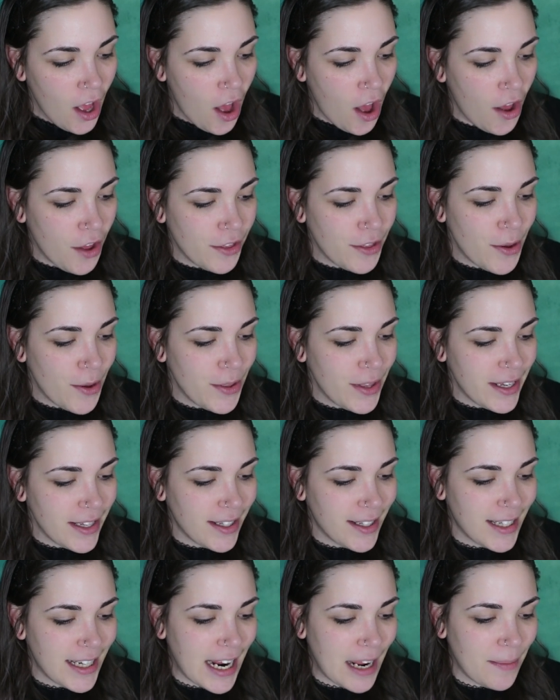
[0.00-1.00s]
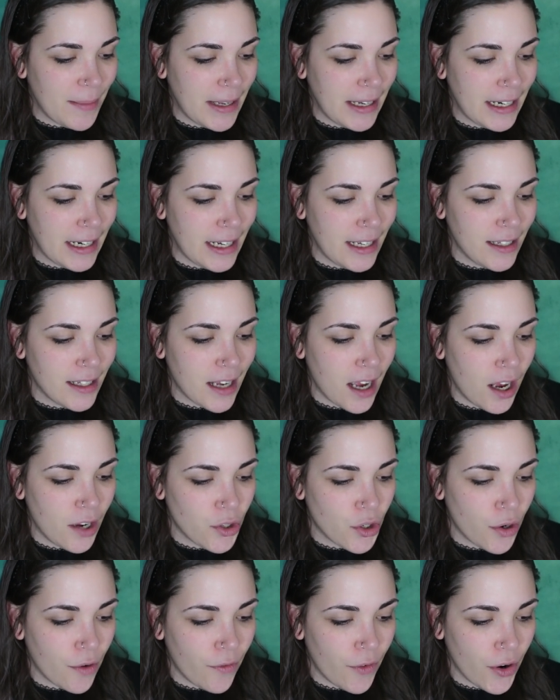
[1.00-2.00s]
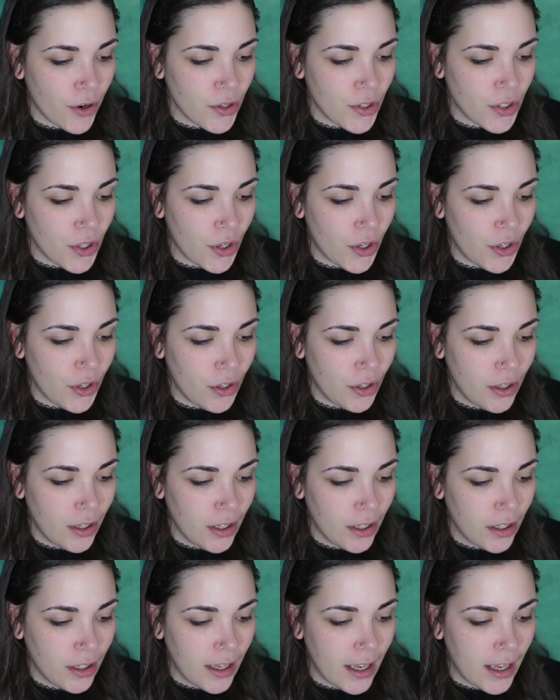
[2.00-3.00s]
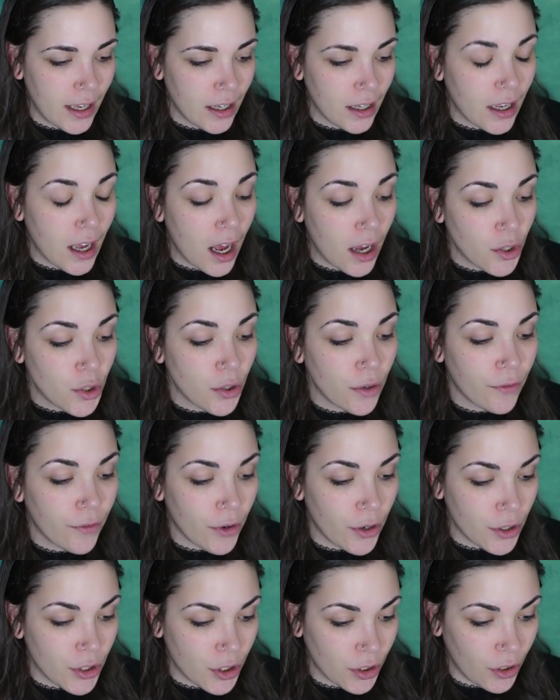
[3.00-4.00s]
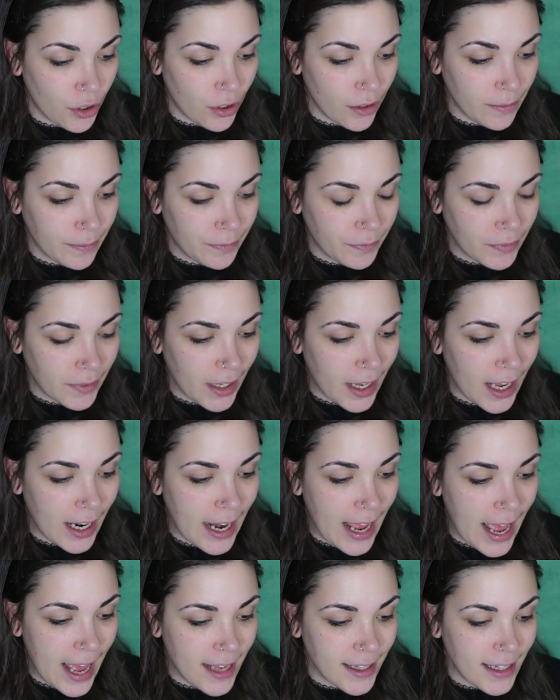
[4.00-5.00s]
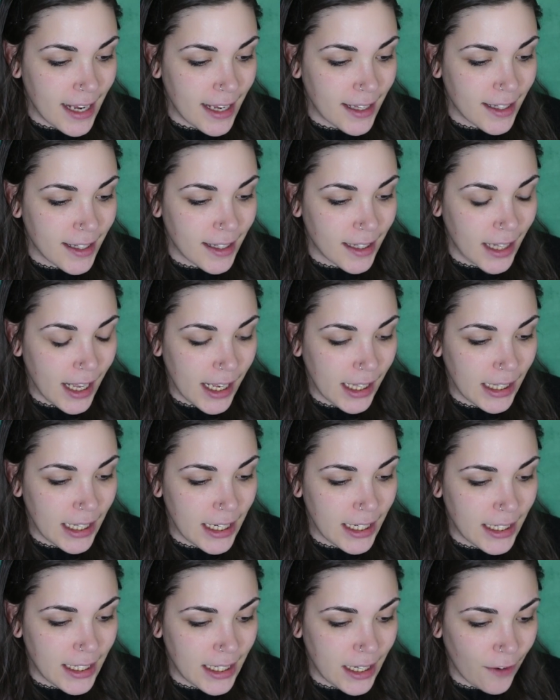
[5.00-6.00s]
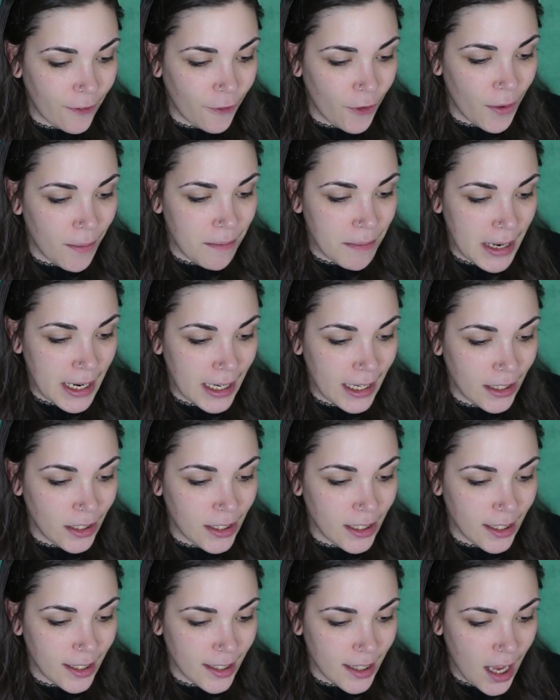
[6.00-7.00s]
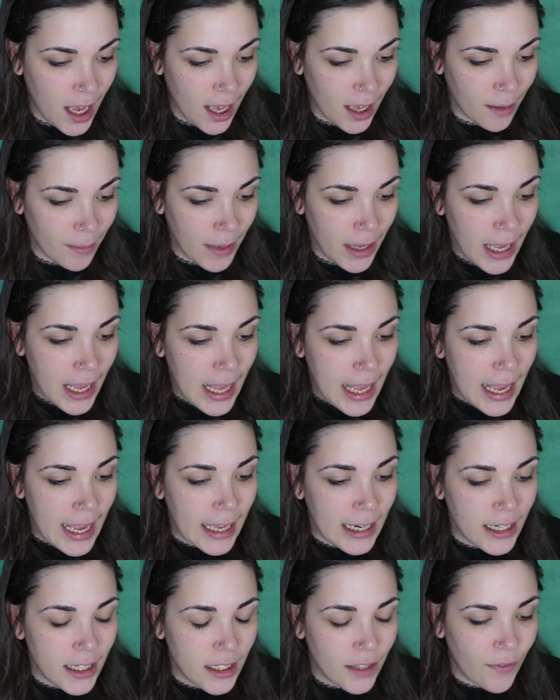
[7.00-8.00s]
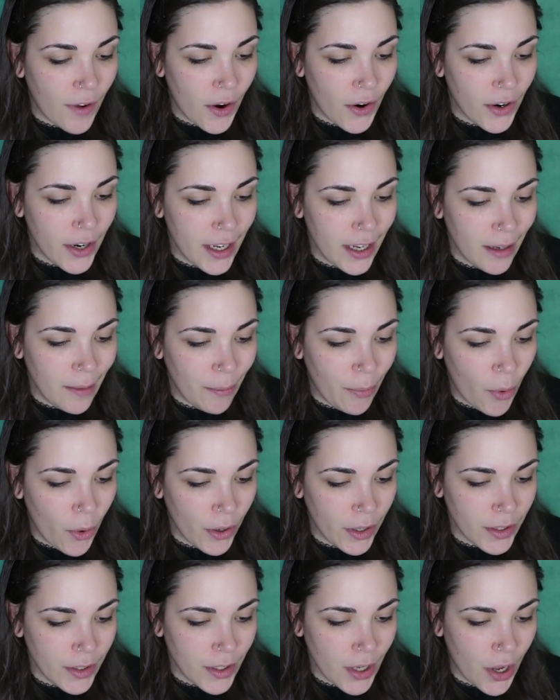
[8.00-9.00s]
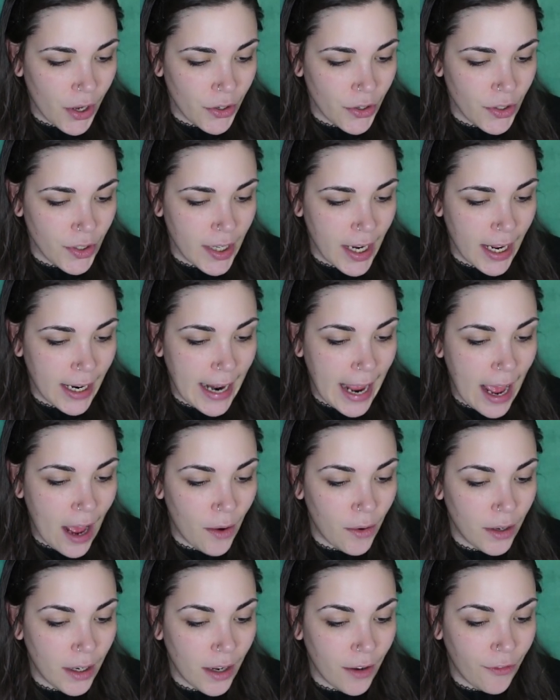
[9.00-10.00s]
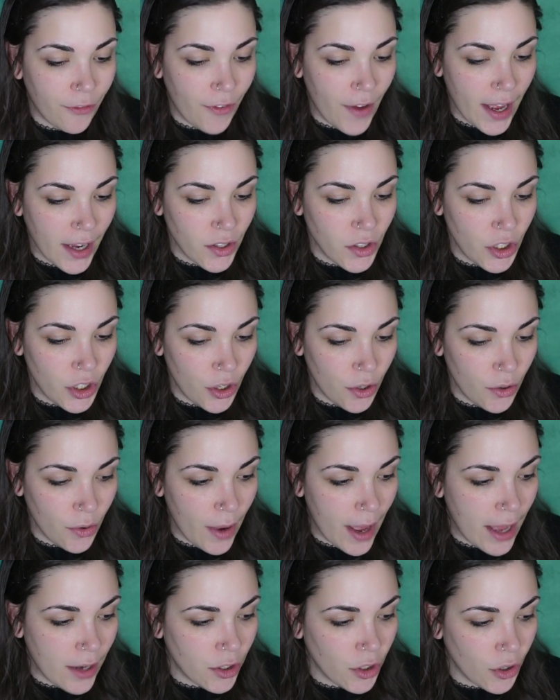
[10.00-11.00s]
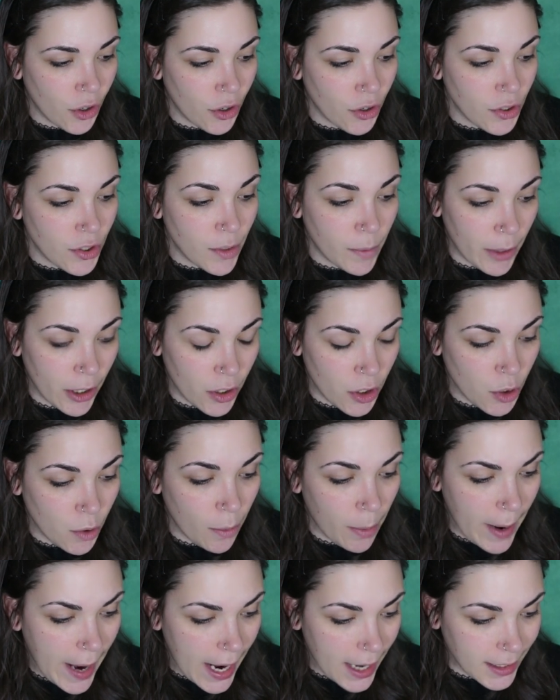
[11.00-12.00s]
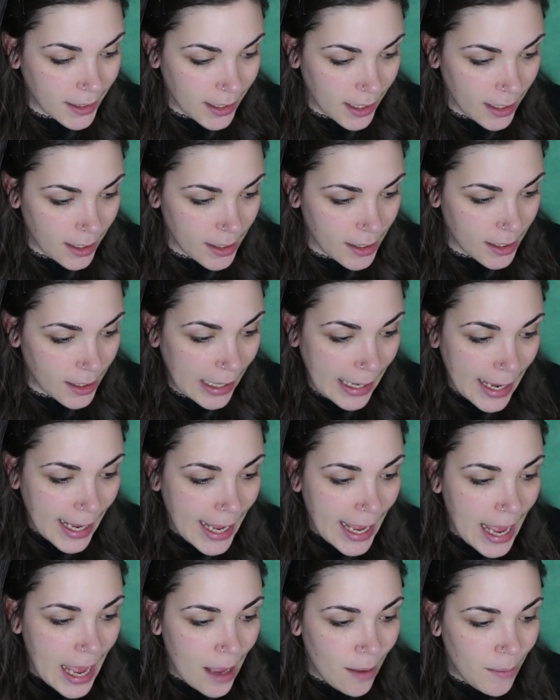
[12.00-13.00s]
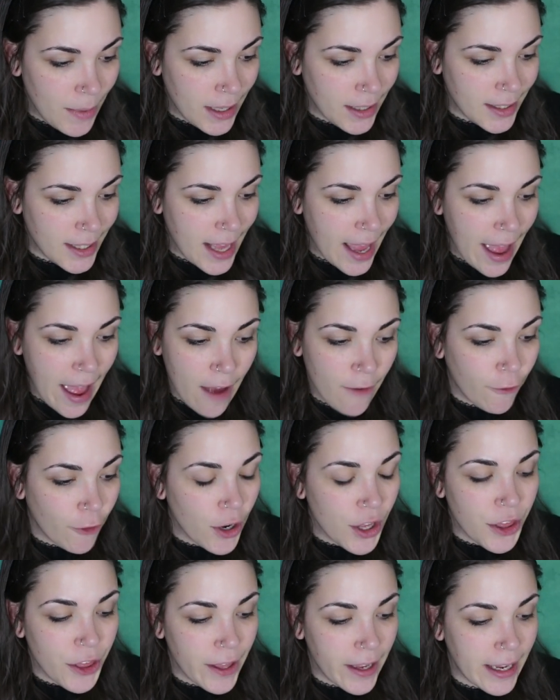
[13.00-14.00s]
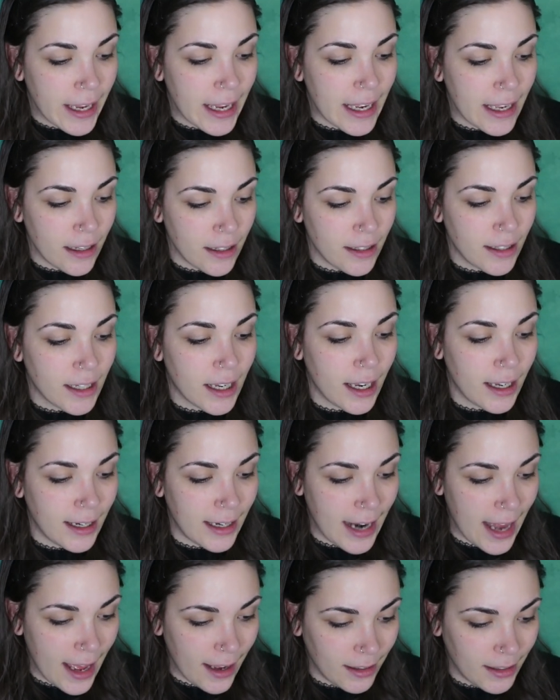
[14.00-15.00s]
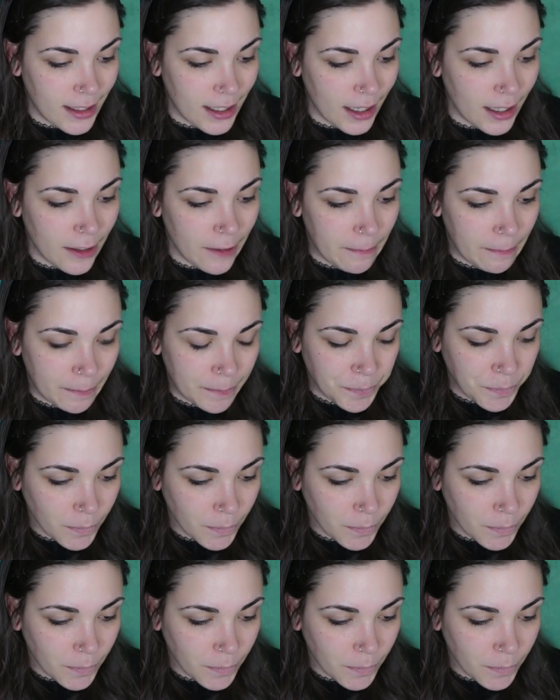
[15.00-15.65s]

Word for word: Although this statement is controversial, controversial and has a slightly different meaning to some, it is very important to understand how it affects you and your spiritual practice. It means that everything is connected.